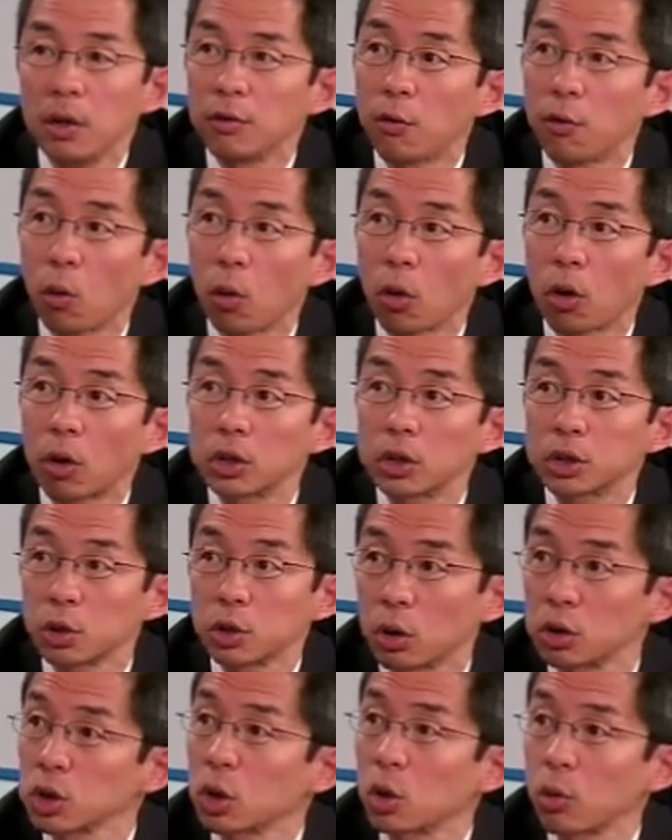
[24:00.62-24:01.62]
for
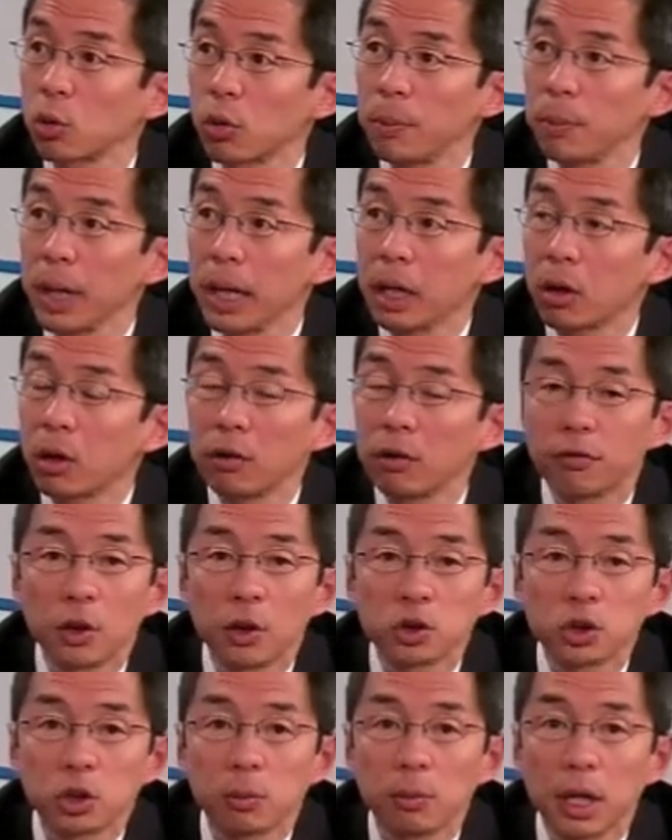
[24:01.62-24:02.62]
surgical repair of
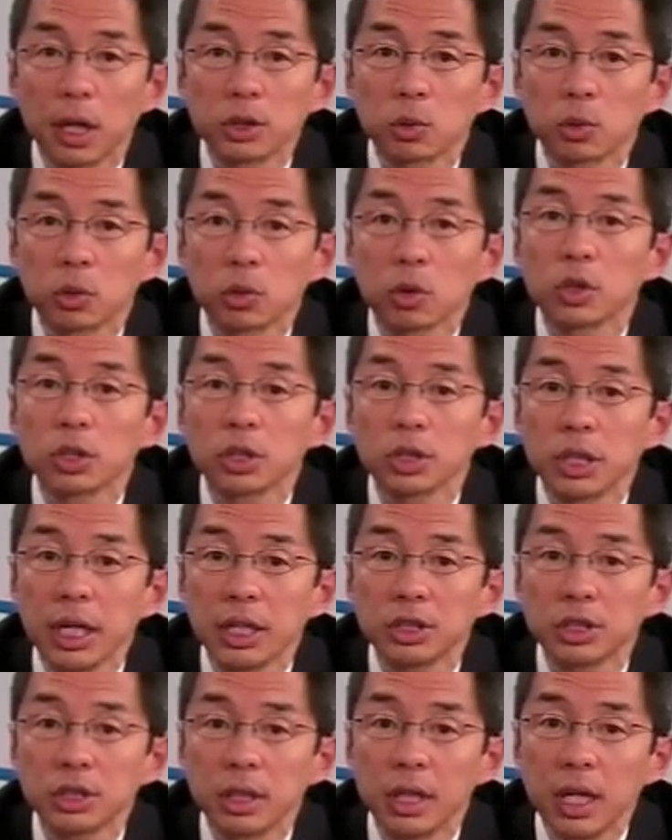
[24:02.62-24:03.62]
functional mitral
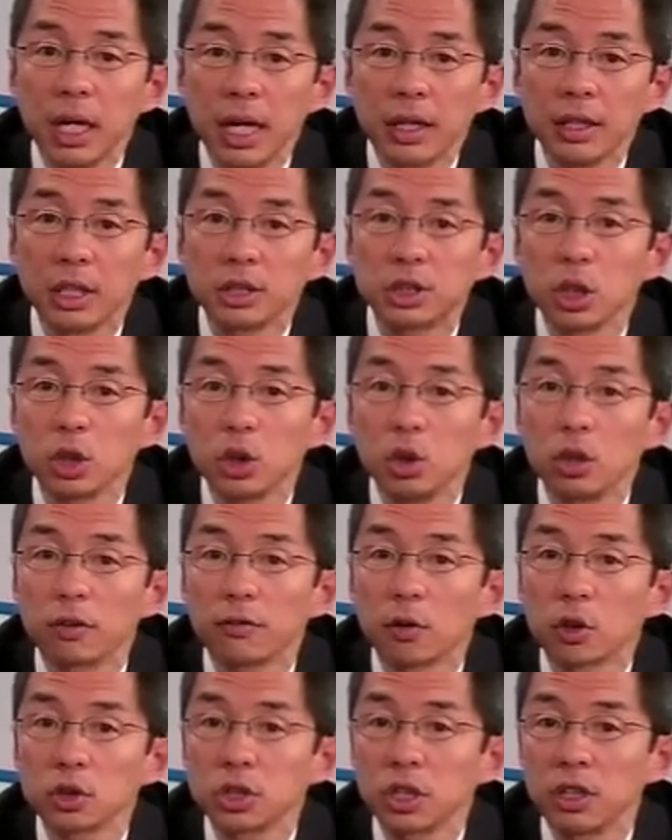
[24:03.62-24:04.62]
regurgitation. This is a
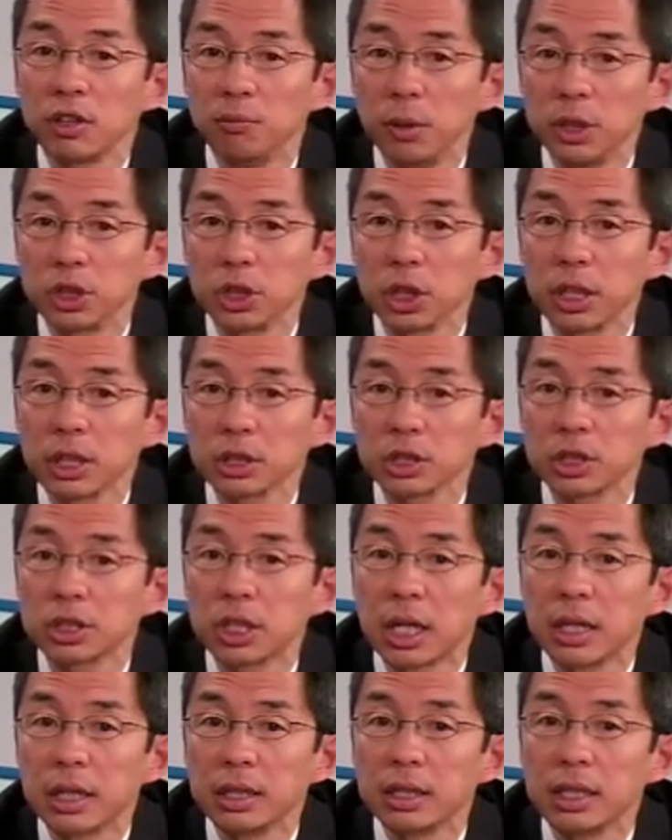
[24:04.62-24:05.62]
University of Michigan
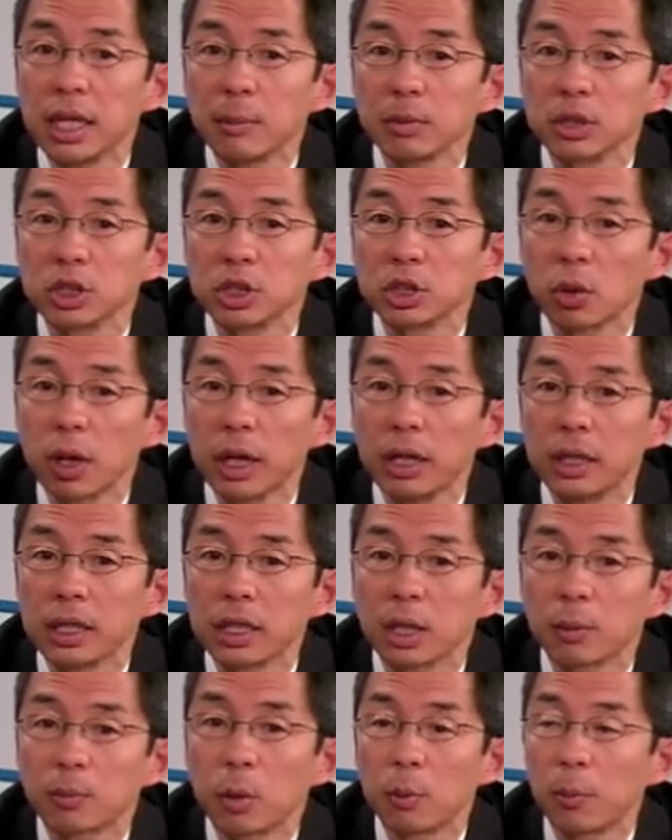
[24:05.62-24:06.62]
study demonstrating
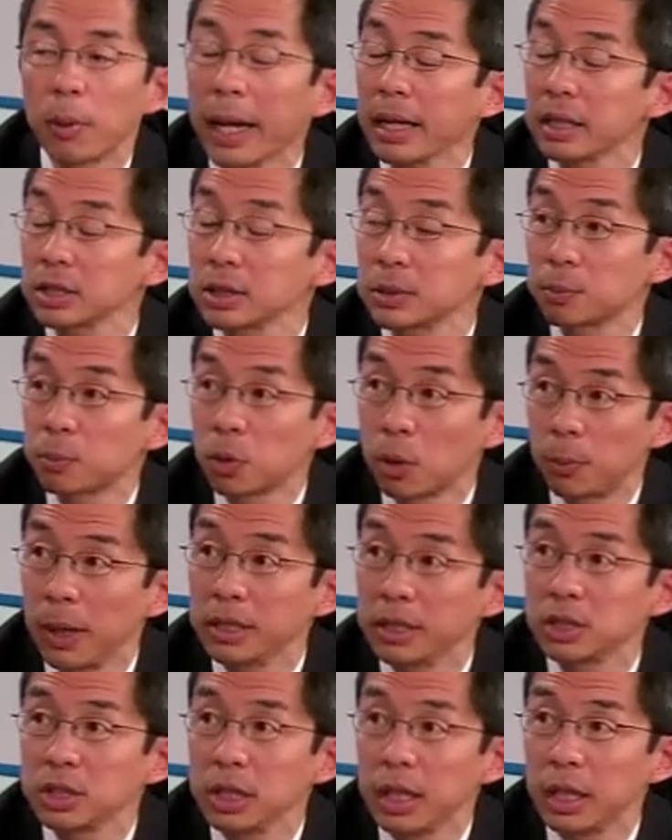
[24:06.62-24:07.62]
in a
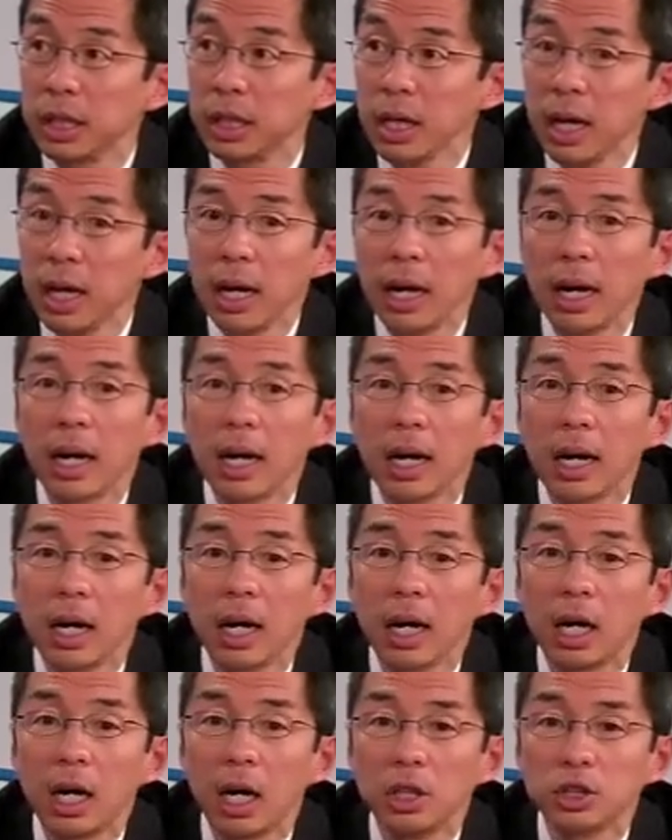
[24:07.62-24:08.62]
propensity
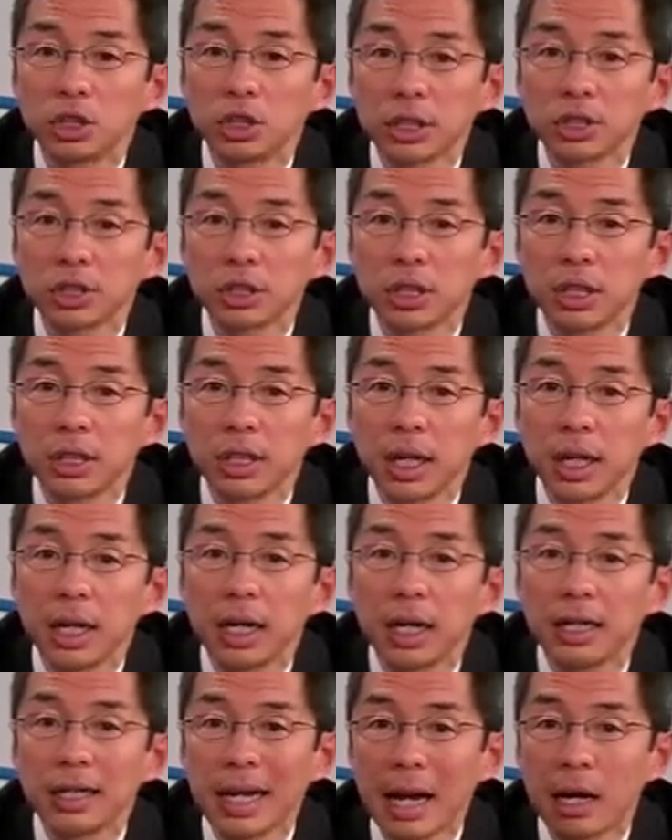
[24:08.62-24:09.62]
adjusted
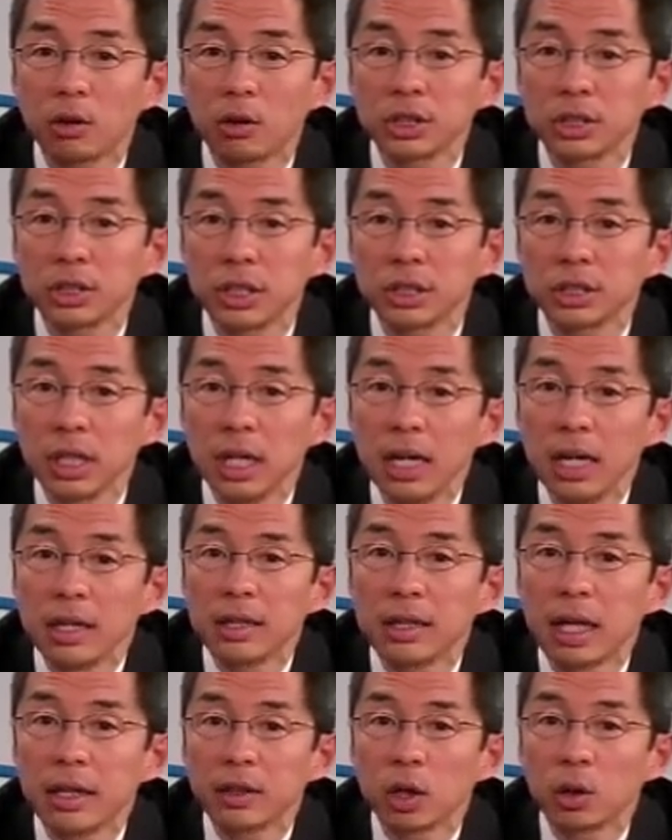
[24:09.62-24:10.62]
analysis
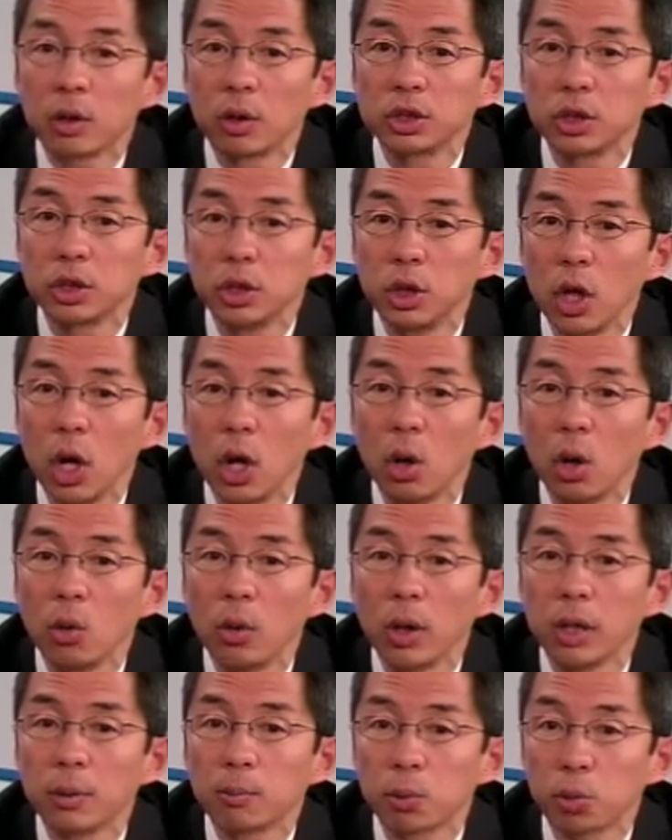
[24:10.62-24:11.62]
that there is
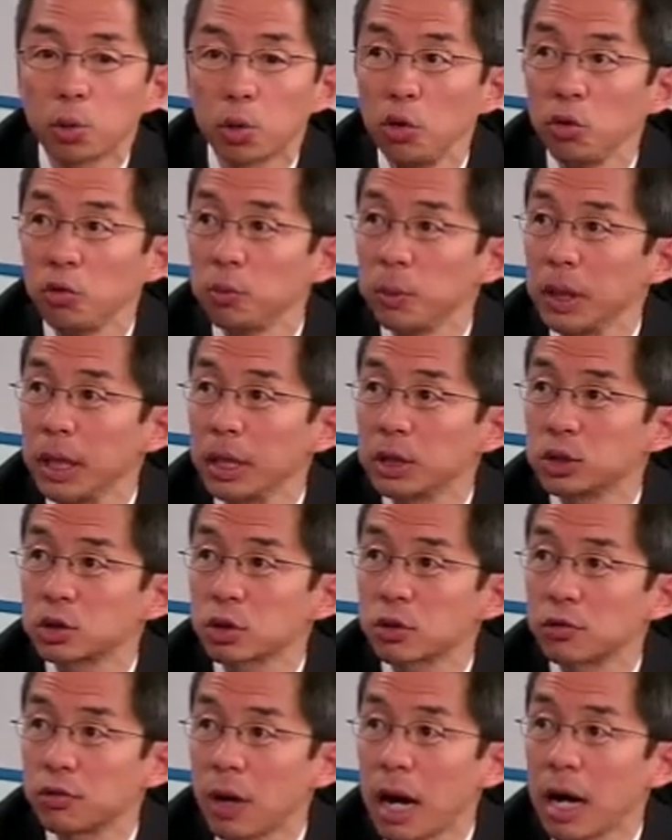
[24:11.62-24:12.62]
no improvement in
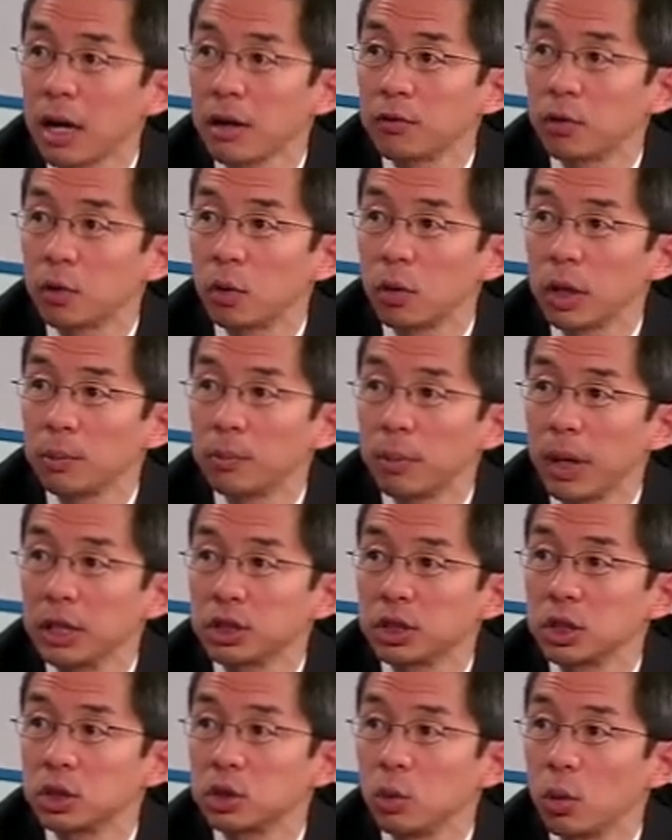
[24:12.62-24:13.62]
survival in
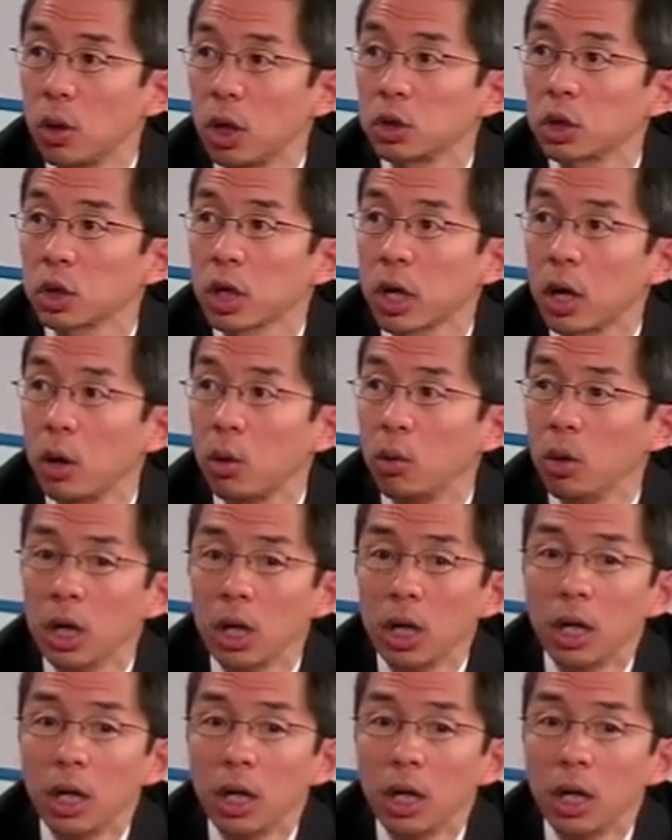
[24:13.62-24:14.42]
patients who undergo